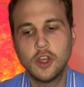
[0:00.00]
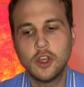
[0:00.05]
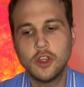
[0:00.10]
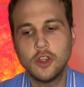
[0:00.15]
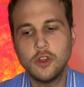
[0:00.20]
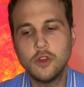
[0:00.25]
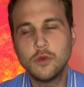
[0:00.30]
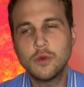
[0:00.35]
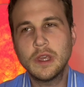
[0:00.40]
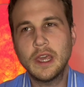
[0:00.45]

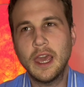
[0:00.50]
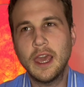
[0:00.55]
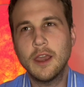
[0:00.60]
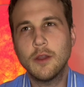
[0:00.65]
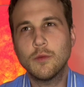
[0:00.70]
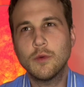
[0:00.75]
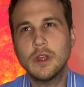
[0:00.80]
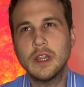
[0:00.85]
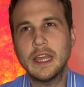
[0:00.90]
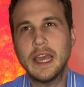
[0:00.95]
you can't
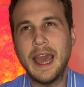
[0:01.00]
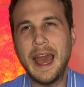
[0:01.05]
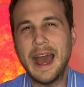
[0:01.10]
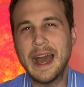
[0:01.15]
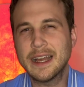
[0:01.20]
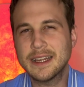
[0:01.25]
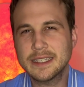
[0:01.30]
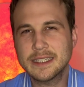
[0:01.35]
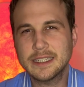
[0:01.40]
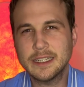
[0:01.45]
really
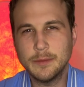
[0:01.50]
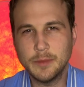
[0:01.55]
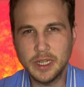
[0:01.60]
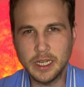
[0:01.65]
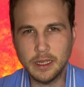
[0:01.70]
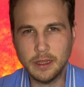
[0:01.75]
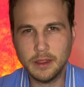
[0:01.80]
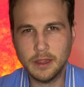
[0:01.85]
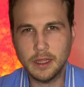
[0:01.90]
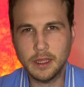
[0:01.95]
ask them
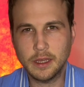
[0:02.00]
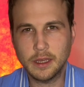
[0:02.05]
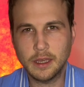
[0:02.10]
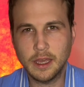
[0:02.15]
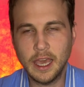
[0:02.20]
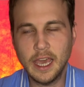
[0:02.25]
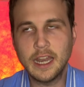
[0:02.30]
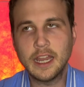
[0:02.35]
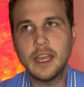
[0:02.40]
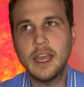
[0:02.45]
anything
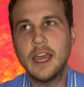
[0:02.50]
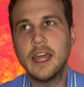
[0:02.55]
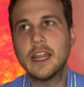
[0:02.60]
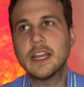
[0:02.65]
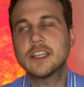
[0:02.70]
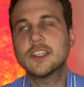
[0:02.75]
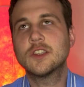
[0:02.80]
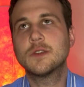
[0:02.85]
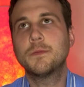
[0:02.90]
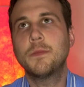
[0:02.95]
and
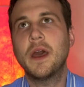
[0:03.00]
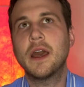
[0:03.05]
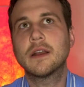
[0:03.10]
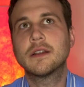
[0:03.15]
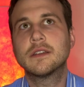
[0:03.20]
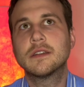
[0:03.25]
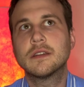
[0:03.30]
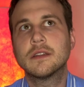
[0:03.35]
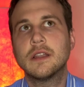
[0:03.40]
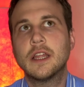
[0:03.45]

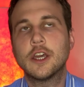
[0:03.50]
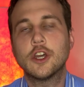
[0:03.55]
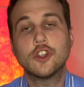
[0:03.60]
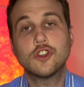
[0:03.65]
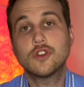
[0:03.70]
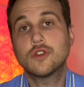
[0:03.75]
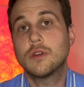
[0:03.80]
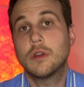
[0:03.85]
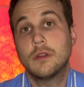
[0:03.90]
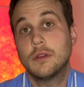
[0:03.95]
expect like
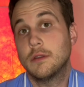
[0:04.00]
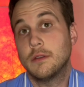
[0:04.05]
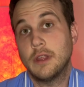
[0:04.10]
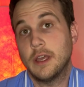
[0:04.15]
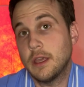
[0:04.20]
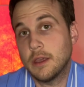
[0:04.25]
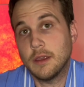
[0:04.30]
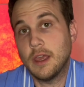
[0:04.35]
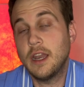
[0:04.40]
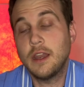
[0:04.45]

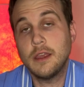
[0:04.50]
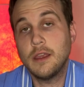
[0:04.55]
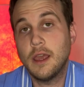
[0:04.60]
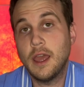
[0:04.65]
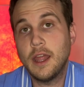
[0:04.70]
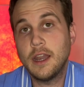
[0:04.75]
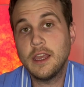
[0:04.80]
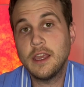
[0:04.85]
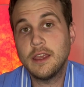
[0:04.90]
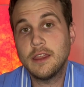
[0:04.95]
like
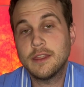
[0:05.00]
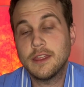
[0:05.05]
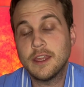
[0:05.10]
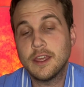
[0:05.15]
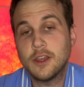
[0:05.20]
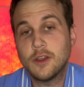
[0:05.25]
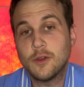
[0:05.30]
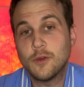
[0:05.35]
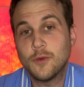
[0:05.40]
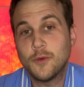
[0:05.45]

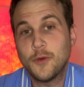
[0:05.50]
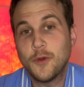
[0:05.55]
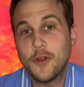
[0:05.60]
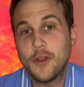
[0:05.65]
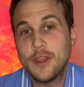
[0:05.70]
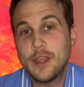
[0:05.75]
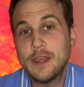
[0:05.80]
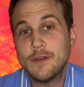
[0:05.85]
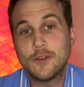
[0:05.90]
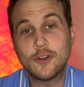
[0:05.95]
anything
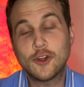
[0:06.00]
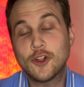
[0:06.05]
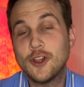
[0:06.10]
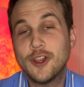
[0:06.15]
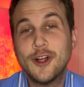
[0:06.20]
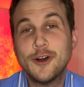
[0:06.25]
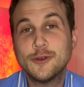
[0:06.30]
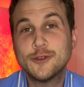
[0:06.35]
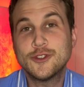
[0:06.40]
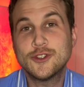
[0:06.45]
even
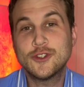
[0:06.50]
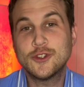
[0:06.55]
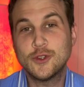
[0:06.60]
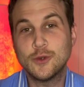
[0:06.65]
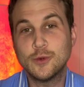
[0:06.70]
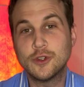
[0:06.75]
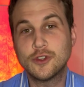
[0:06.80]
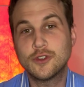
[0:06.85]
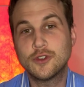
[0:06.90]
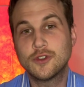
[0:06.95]
close
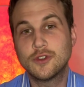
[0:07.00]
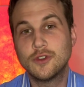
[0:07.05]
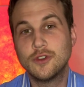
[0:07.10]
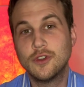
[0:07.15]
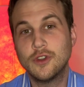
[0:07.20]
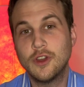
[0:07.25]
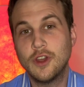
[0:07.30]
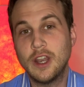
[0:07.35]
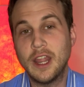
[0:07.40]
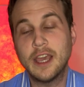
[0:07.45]
to
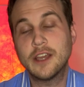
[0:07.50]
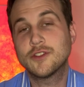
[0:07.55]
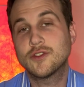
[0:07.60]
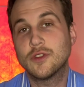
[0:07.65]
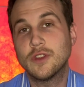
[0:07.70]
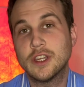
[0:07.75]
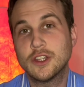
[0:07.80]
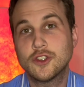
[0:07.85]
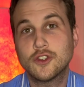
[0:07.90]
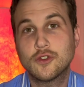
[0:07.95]
an answer
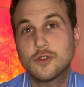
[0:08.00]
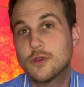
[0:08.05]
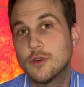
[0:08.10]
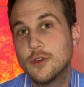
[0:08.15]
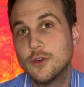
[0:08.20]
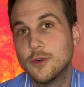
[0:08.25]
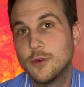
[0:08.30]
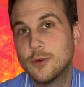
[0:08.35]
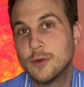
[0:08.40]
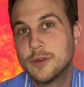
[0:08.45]
that's
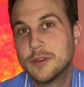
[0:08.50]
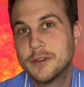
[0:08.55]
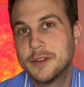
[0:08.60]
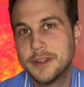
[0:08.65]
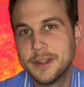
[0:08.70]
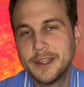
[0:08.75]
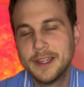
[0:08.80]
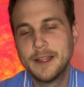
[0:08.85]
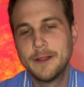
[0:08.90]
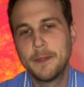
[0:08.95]
true.
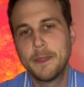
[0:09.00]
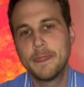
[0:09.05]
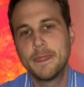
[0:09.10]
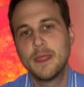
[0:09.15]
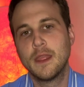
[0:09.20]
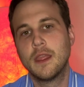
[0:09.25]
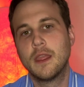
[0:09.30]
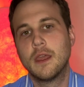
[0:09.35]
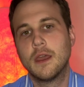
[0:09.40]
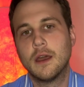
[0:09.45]

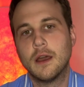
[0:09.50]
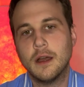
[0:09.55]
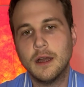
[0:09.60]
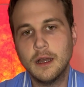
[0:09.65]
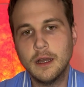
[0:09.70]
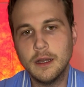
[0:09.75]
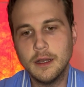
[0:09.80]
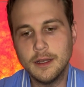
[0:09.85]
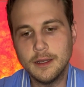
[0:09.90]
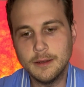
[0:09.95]

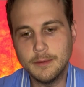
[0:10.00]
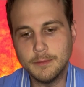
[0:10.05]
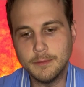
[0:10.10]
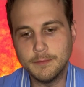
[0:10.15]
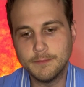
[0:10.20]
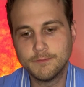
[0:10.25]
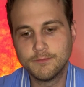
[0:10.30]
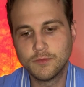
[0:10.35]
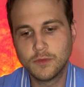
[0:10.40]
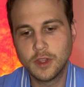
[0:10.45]
Um,
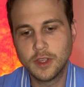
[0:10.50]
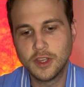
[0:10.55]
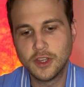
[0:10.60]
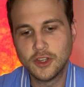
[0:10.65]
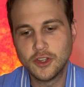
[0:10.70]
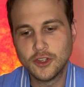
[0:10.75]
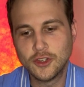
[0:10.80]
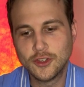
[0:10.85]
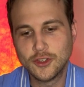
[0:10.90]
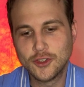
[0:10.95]

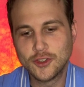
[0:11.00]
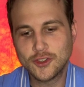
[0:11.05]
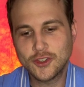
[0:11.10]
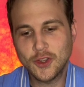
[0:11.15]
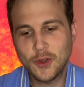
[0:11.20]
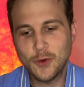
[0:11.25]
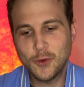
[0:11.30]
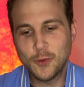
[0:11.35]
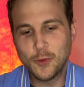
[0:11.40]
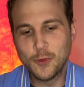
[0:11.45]

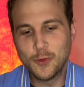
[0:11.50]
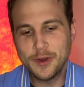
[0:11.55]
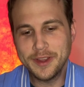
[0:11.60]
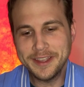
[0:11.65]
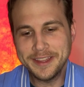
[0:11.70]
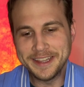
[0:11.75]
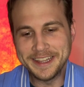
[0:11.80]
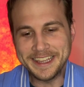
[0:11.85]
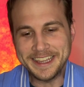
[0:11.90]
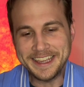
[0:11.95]
so
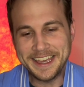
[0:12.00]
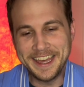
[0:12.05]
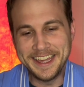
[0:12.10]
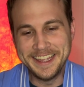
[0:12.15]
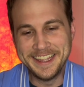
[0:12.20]
really,